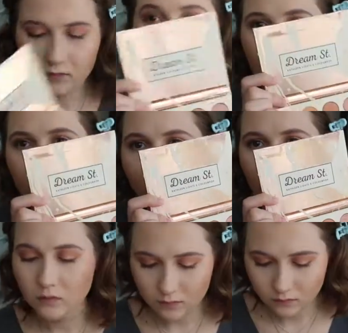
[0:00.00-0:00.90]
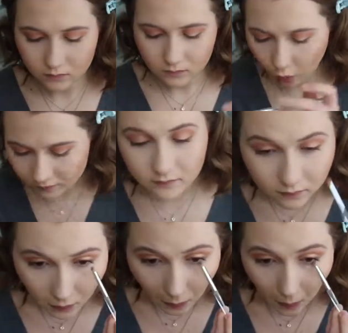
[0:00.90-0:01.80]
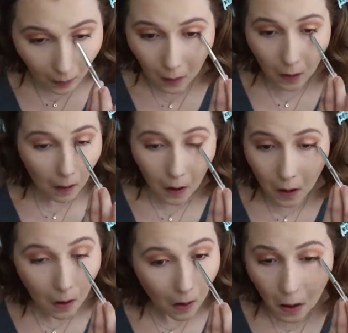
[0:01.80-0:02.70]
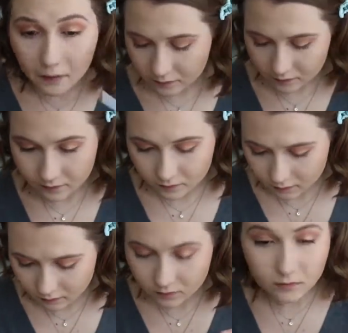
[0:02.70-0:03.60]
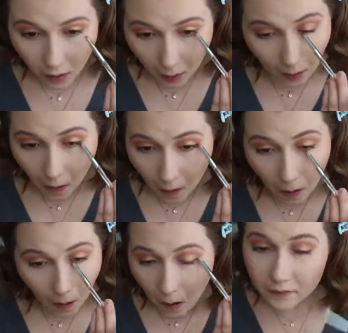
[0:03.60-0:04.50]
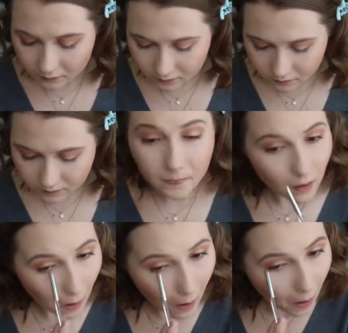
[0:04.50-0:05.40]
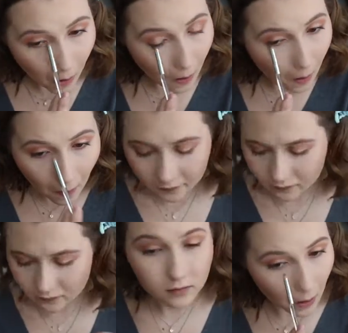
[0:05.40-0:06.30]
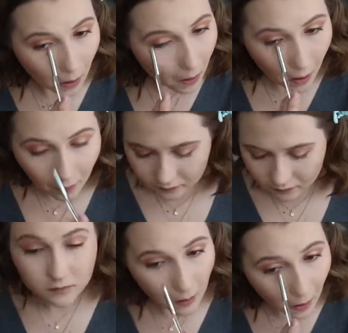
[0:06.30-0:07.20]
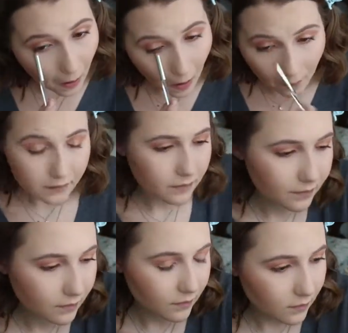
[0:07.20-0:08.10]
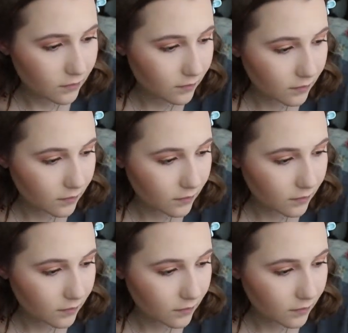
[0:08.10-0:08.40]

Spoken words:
Then going back into my Dream Street palette, I'm mixing the shades Magical and Shooting Star and applying that to my lower lash line,